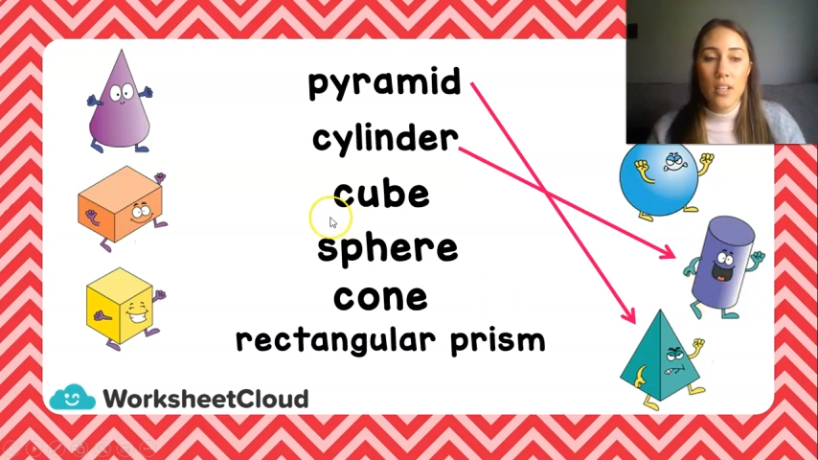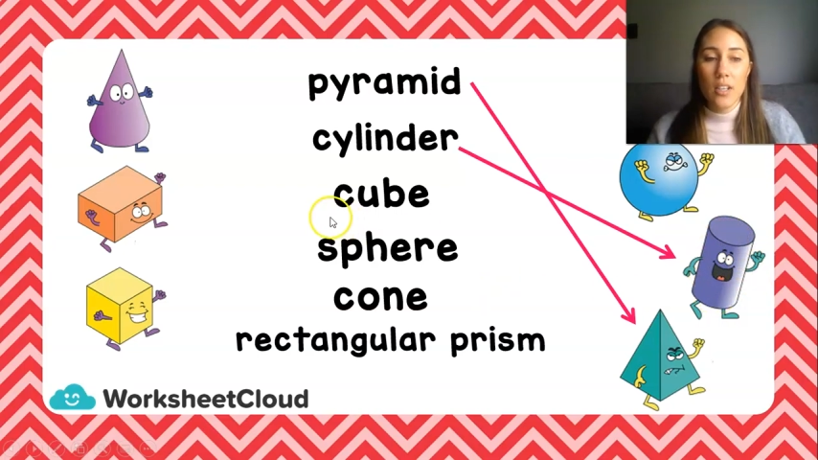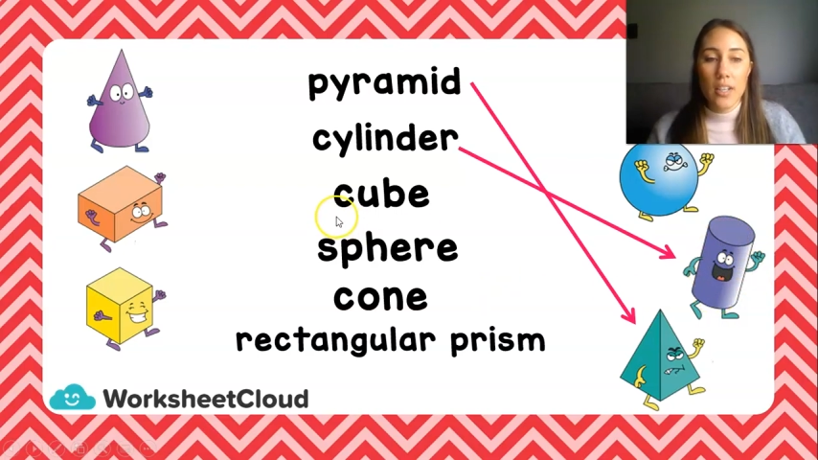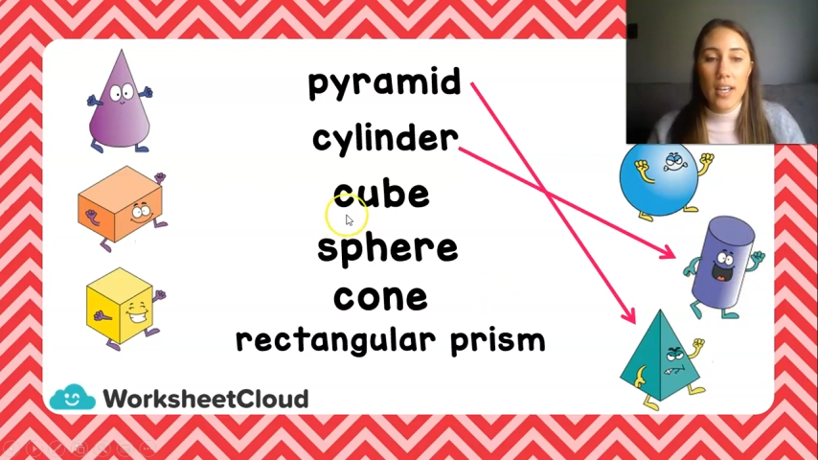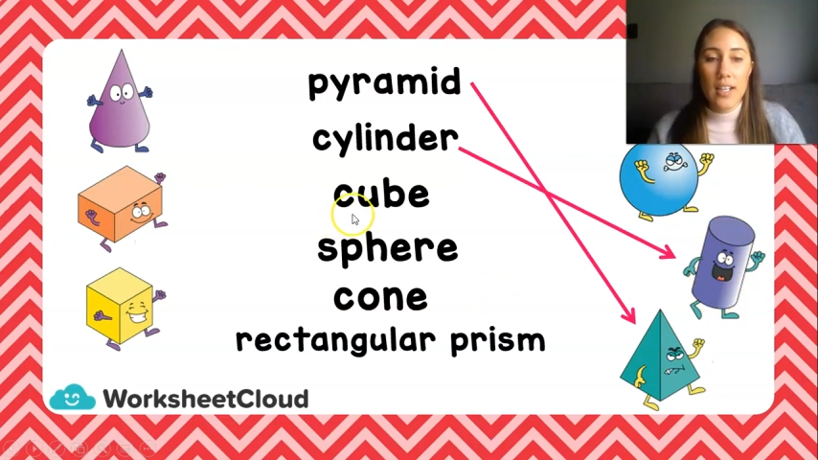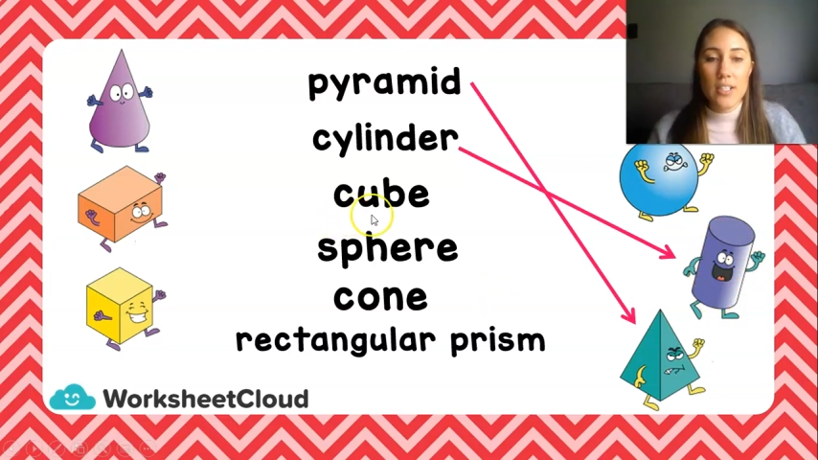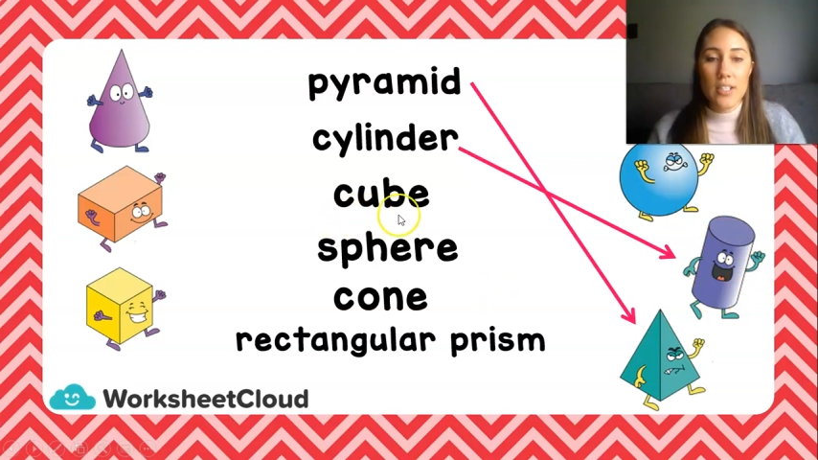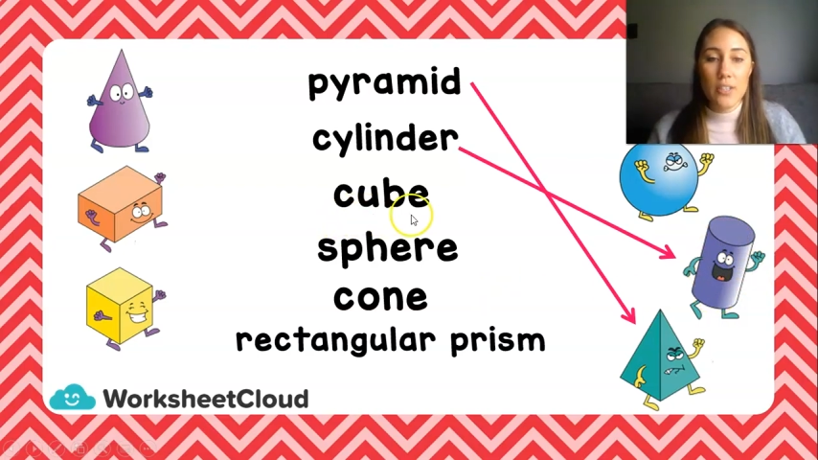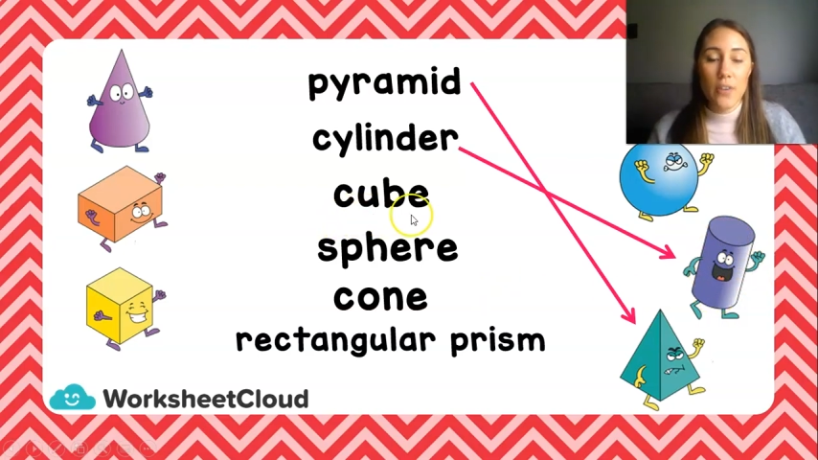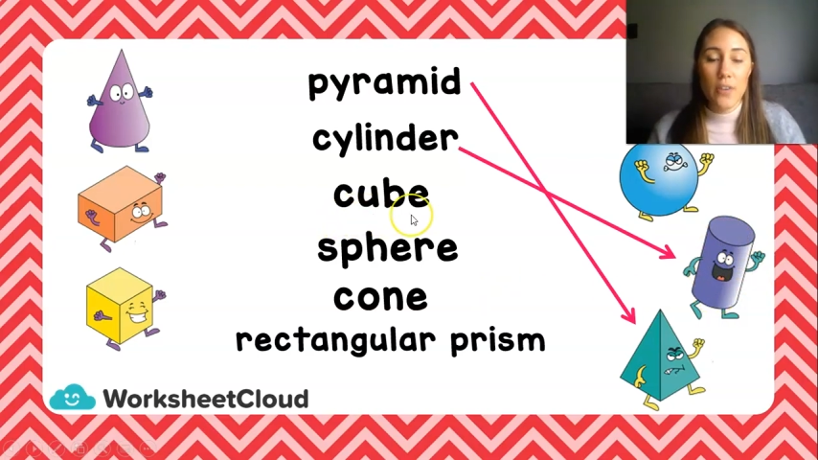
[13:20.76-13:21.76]
Okay, let's
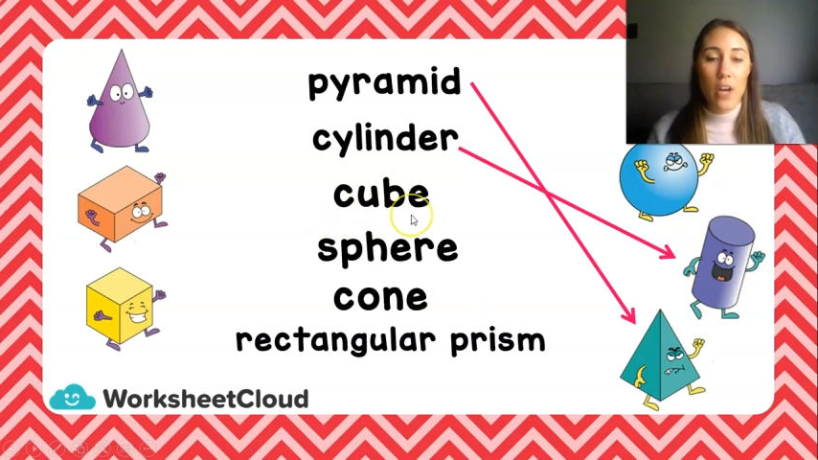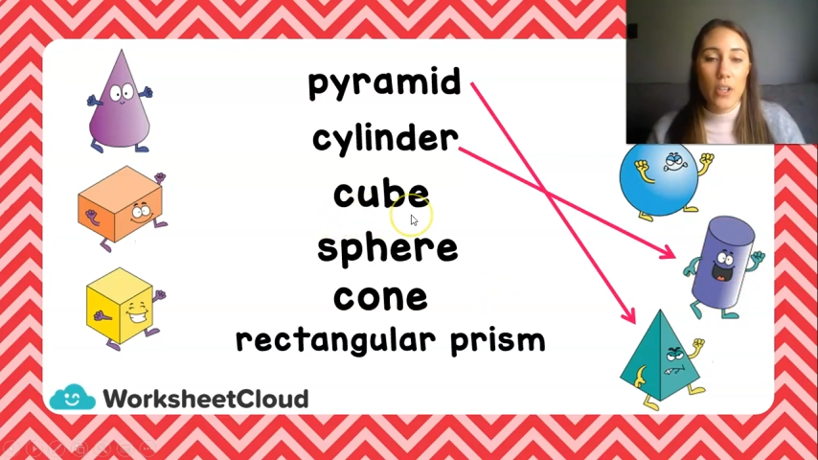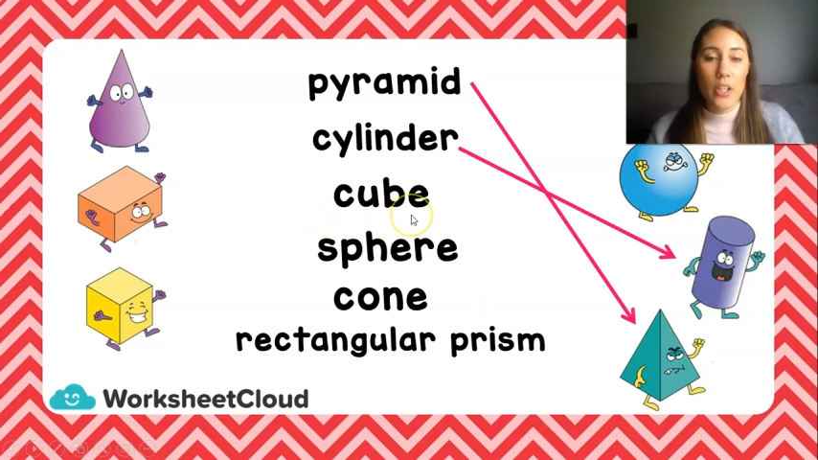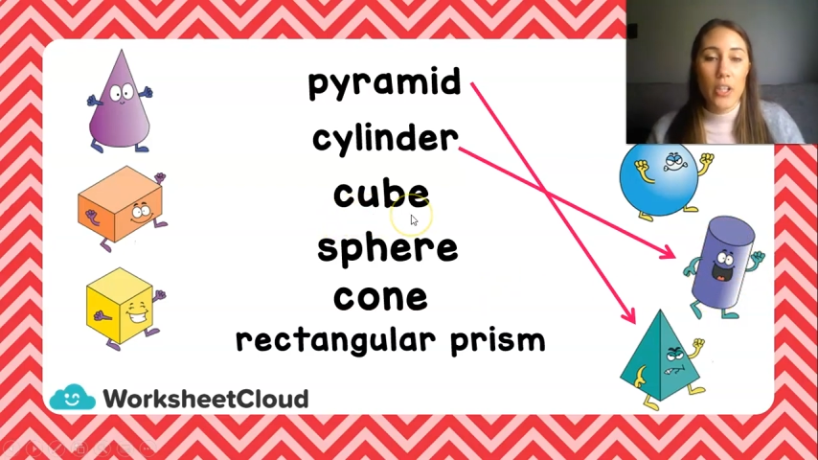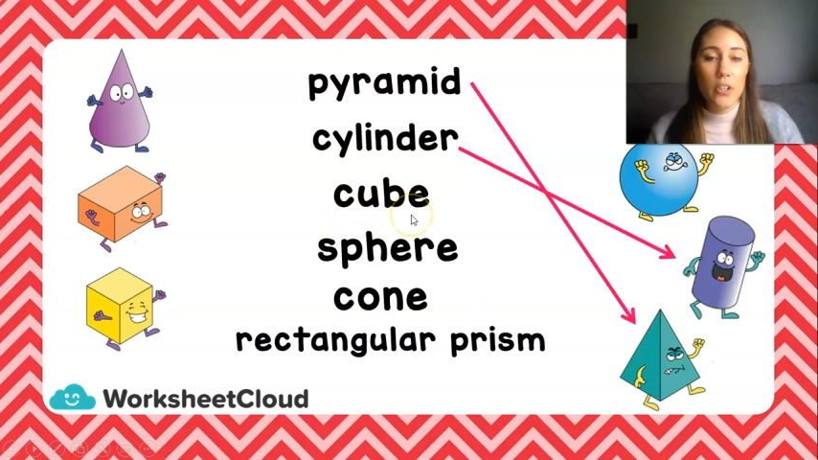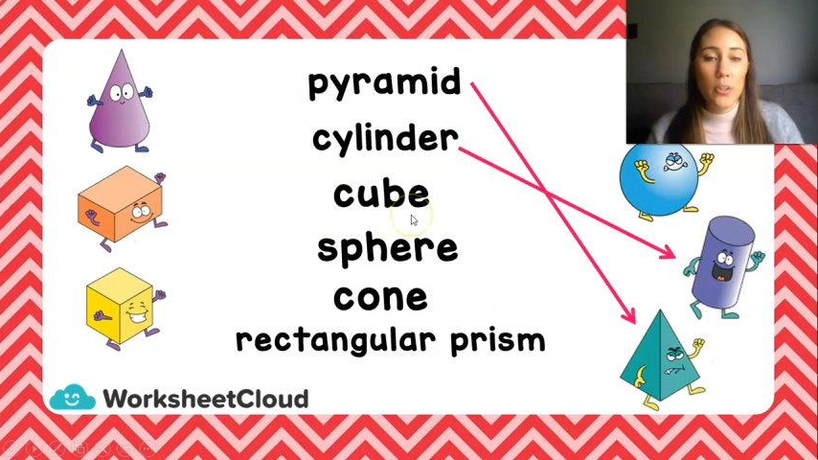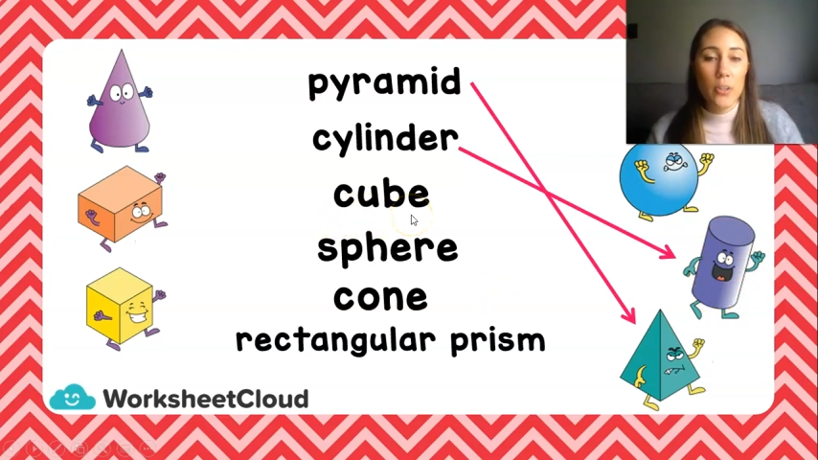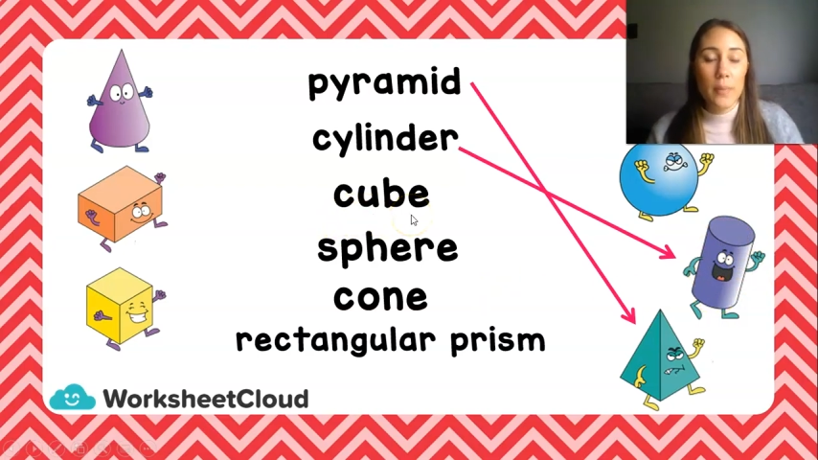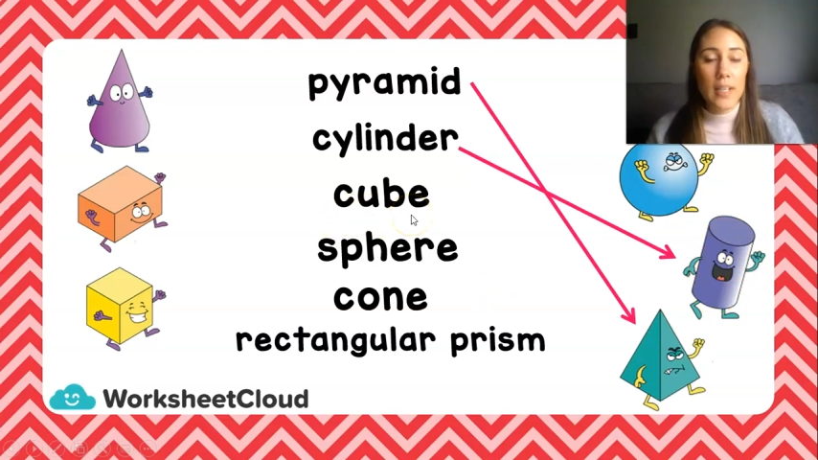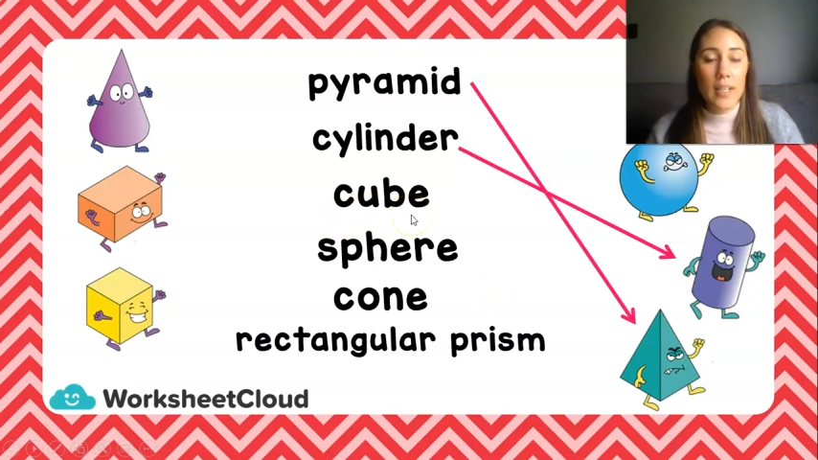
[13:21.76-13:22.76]
look for our
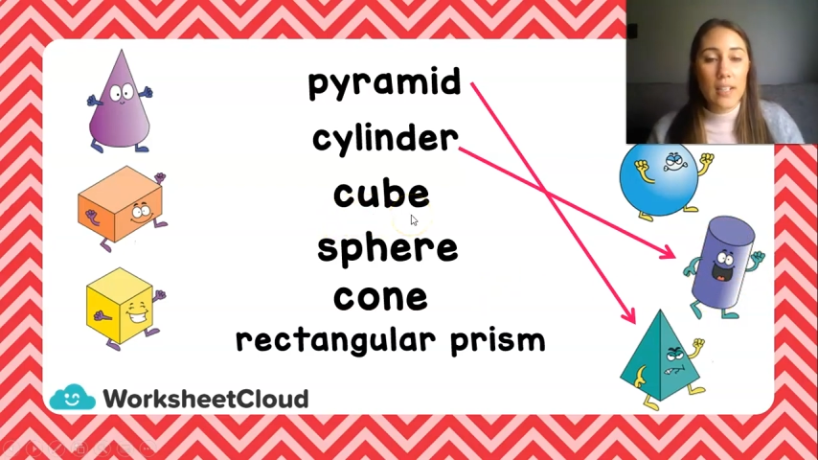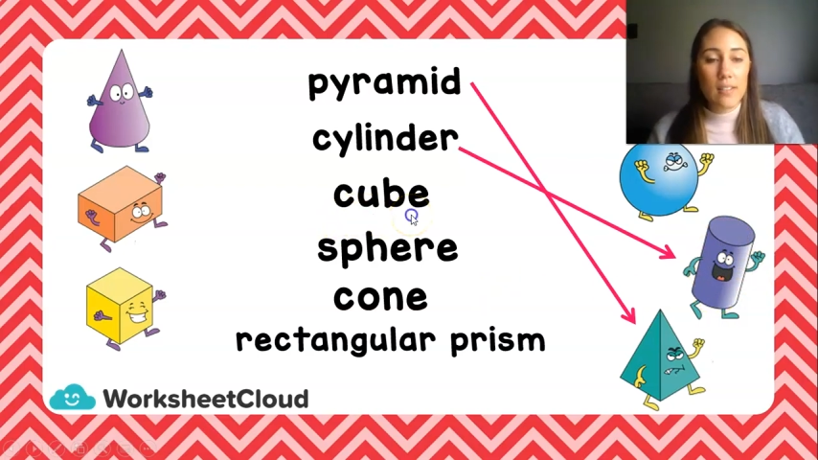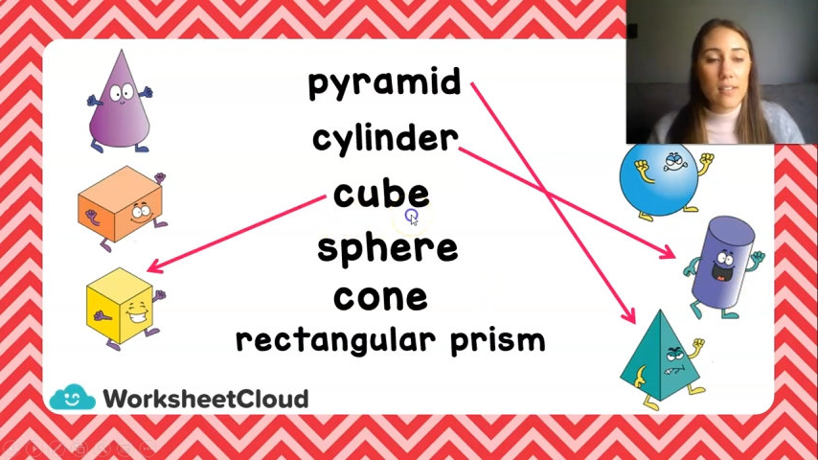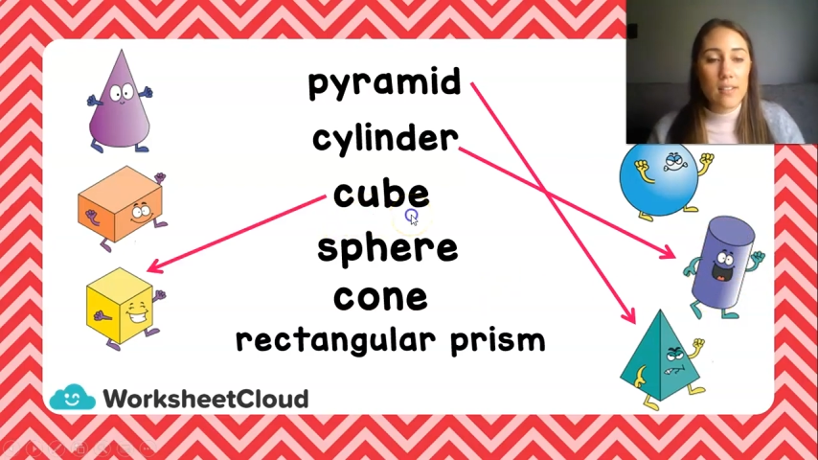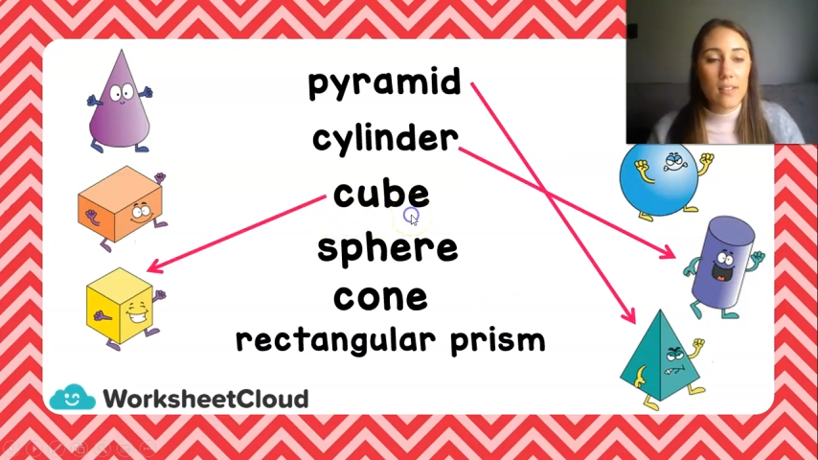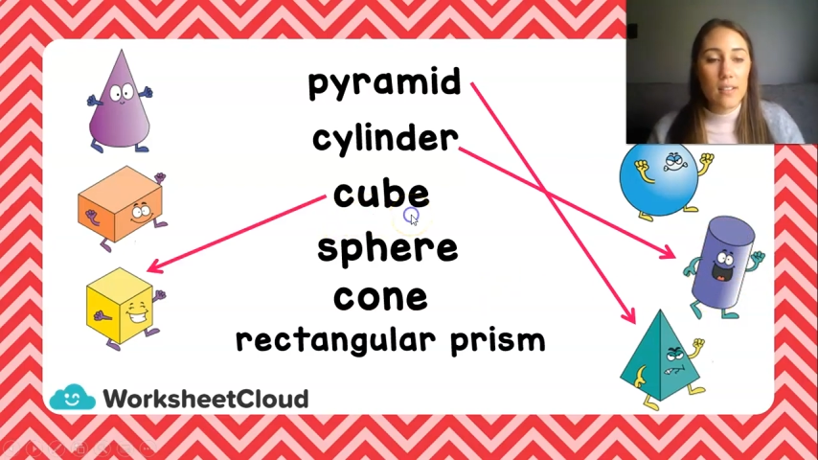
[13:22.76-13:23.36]
cube next.